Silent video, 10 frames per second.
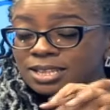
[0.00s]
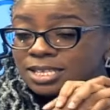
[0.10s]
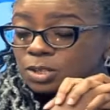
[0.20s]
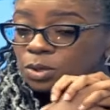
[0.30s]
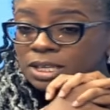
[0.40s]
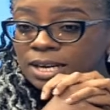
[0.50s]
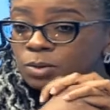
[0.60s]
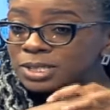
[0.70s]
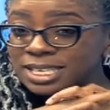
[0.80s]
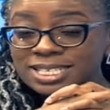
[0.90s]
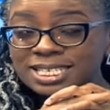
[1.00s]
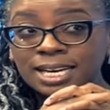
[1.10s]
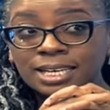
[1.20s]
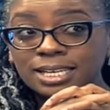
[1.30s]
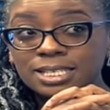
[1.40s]
this story, I could set
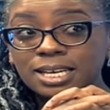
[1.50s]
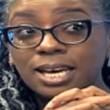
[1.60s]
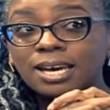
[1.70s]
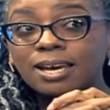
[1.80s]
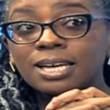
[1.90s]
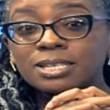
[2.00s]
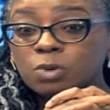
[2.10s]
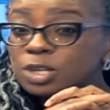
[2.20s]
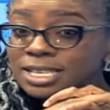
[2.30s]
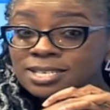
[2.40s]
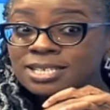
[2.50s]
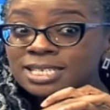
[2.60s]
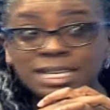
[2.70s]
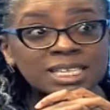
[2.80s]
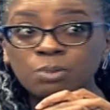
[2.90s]
standards. It, you're setting
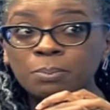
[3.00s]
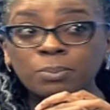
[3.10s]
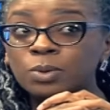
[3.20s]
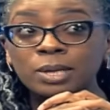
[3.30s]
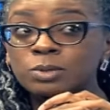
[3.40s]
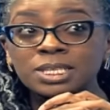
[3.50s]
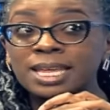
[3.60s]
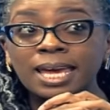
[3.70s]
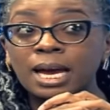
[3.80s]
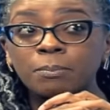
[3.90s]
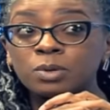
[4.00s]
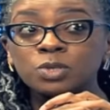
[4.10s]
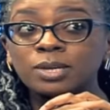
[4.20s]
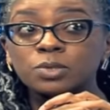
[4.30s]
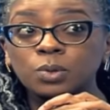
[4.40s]
standards for people who are not thinking about
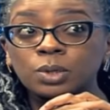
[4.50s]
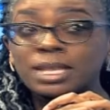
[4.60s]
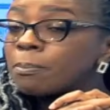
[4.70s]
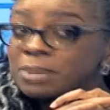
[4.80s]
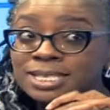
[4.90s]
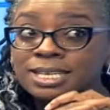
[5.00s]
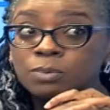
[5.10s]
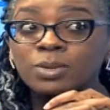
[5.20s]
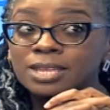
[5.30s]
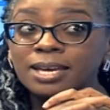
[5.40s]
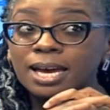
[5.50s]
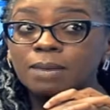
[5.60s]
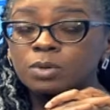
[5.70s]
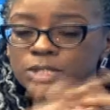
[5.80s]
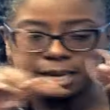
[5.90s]
you at all. They're busy with thinking
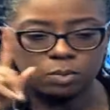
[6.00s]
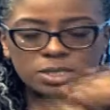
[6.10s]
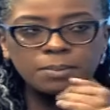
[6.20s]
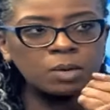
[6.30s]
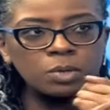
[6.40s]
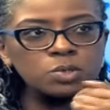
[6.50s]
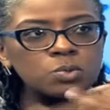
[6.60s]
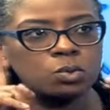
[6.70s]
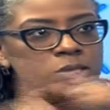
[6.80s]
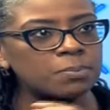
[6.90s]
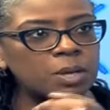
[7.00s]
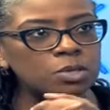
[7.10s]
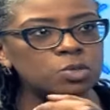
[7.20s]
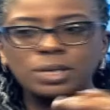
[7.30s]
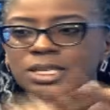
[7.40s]
about, like, what am I going to do? What am I going
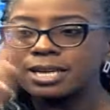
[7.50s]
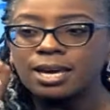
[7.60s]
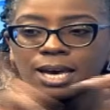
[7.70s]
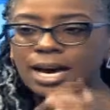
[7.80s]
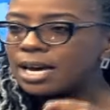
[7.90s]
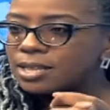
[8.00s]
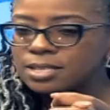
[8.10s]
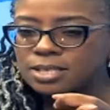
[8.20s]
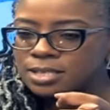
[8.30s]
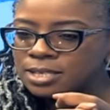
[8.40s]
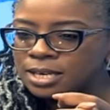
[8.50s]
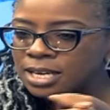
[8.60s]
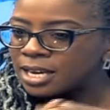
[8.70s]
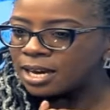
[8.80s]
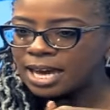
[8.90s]
to eat? Uh, there's this deal
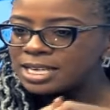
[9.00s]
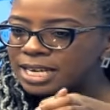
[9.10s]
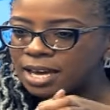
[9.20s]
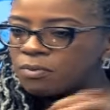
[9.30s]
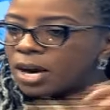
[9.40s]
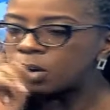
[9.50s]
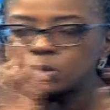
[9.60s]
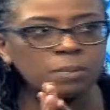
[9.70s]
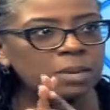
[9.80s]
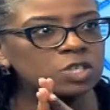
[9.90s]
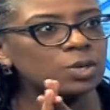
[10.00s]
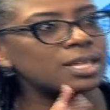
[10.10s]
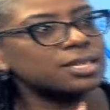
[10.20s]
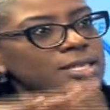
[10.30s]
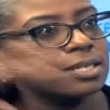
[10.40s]
in Hijaiva. How do I make sure
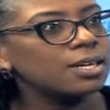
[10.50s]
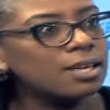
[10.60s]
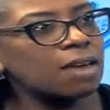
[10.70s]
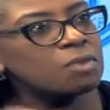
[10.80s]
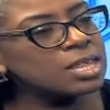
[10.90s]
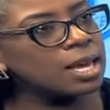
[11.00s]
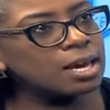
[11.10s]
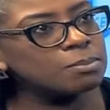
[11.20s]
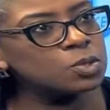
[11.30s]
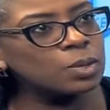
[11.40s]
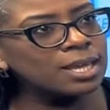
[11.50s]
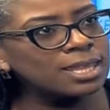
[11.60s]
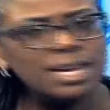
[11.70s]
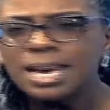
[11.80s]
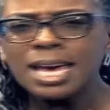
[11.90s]
that everything comes
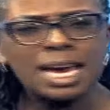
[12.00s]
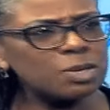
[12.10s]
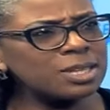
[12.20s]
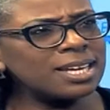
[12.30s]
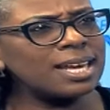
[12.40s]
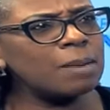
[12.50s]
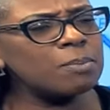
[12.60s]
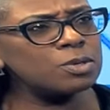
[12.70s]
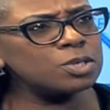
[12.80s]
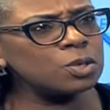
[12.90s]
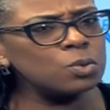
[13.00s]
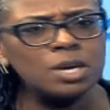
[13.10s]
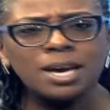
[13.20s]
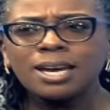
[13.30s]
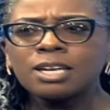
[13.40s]
together? They're not thinking about you.
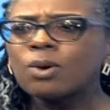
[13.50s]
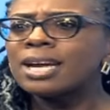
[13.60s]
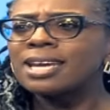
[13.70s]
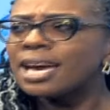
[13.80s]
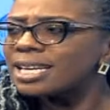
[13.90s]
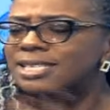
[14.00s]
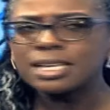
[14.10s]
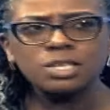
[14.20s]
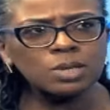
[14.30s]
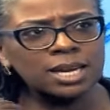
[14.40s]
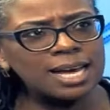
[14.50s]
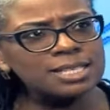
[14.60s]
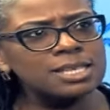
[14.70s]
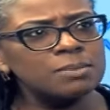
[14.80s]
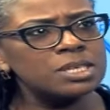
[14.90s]
No one here has sat down and
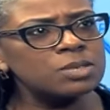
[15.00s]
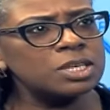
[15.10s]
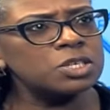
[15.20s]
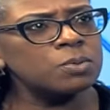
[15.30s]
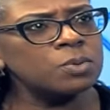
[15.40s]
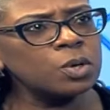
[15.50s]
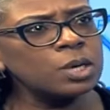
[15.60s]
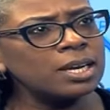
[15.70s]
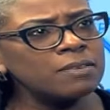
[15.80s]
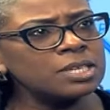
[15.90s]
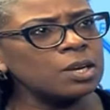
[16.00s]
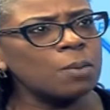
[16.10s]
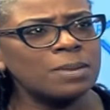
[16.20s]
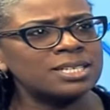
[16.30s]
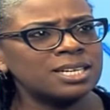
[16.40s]
asked themselves where Shiro Morioki lives and how
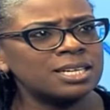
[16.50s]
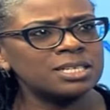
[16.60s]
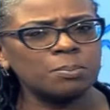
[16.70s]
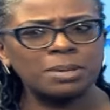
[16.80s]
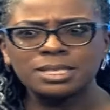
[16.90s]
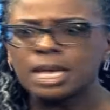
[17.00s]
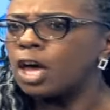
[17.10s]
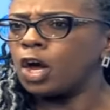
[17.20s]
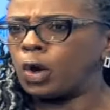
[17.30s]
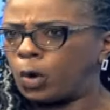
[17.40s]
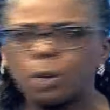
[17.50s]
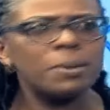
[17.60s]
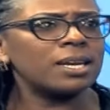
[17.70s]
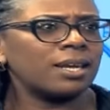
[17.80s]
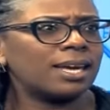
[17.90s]
much rent she pays. Yeah.
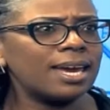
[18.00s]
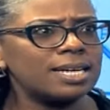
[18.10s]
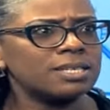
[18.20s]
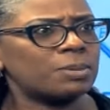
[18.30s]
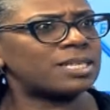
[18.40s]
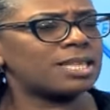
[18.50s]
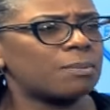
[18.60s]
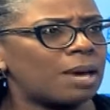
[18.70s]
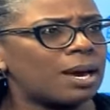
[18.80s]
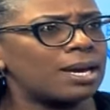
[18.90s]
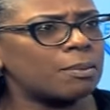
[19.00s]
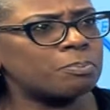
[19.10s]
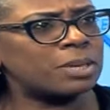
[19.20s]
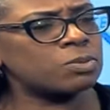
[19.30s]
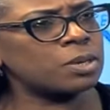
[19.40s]
Nobody cares. But the, uh,
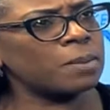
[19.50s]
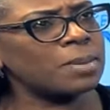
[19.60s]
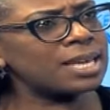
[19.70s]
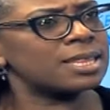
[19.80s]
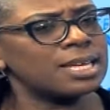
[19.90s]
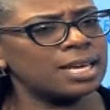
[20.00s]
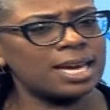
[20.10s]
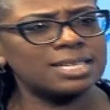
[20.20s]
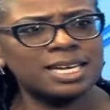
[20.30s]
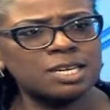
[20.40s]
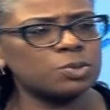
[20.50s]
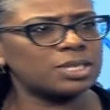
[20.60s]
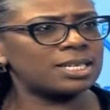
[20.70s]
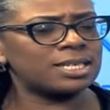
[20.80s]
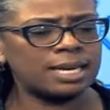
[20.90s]
but when I'm here thinking that I need to
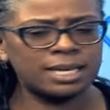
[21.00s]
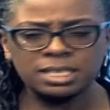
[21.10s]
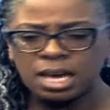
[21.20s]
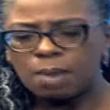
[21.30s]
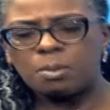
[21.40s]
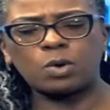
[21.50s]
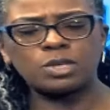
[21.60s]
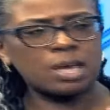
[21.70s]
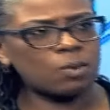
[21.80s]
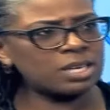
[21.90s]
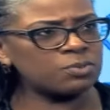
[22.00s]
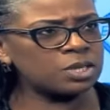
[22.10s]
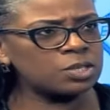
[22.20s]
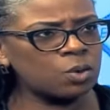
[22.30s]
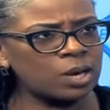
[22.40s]
set standards because I worked for
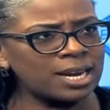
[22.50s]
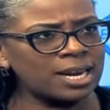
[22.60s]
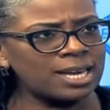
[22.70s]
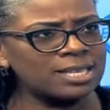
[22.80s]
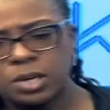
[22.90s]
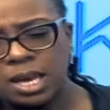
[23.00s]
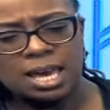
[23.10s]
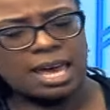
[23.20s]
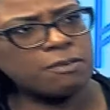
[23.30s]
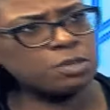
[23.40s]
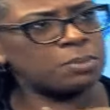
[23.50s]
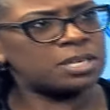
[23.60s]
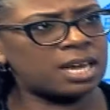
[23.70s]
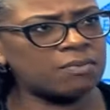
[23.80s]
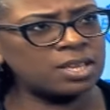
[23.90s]
this organization, I have to be
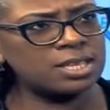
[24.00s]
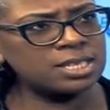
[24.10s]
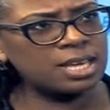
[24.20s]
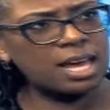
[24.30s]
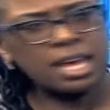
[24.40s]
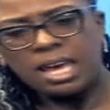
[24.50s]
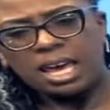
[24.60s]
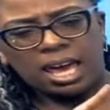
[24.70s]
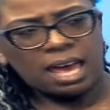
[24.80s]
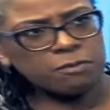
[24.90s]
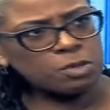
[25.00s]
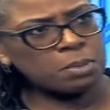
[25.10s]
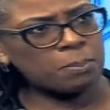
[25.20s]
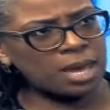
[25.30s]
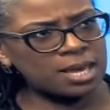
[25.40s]
driving this car, I have to
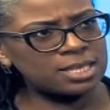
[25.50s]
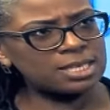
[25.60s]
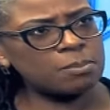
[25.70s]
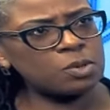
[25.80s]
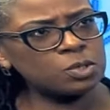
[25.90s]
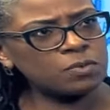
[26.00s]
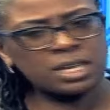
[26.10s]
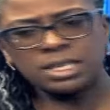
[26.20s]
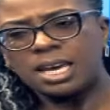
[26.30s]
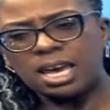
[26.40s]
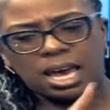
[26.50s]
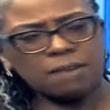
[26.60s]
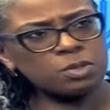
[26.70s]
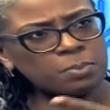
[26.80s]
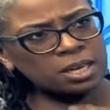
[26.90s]
be paying this amount of rent, I
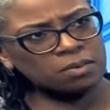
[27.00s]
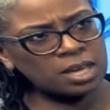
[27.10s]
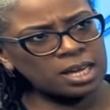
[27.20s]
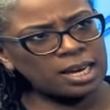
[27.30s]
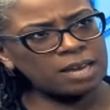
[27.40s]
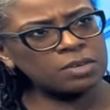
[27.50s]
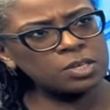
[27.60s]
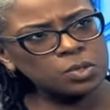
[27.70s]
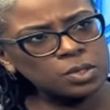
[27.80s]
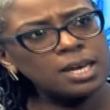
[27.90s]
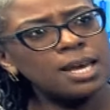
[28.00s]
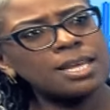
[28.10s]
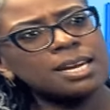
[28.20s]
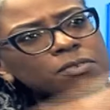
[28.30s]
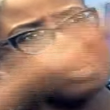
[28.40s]
have to be living in Lavington.
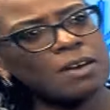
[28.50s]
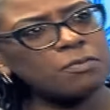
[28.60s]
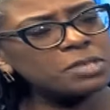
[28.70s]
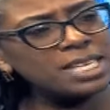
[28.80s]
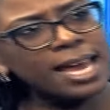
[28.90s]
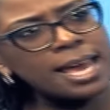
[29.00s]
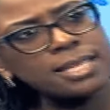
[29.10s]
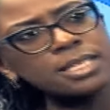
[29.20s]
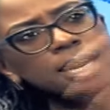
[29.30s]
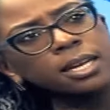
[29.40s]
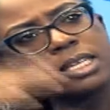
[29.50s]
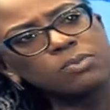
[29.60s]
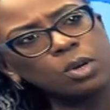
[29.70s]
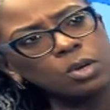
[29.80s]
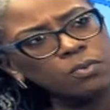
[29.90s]
Then after I've set standards
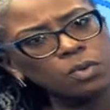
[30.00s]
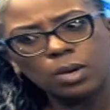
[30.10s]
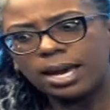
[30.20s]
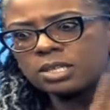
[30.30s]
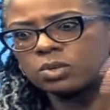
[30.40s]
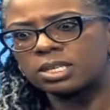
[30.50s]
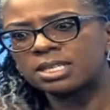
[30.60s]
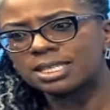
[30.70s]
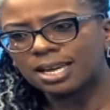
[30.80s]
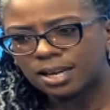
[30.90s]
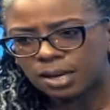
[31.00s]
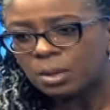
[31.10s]
for all of you guys on Instagram,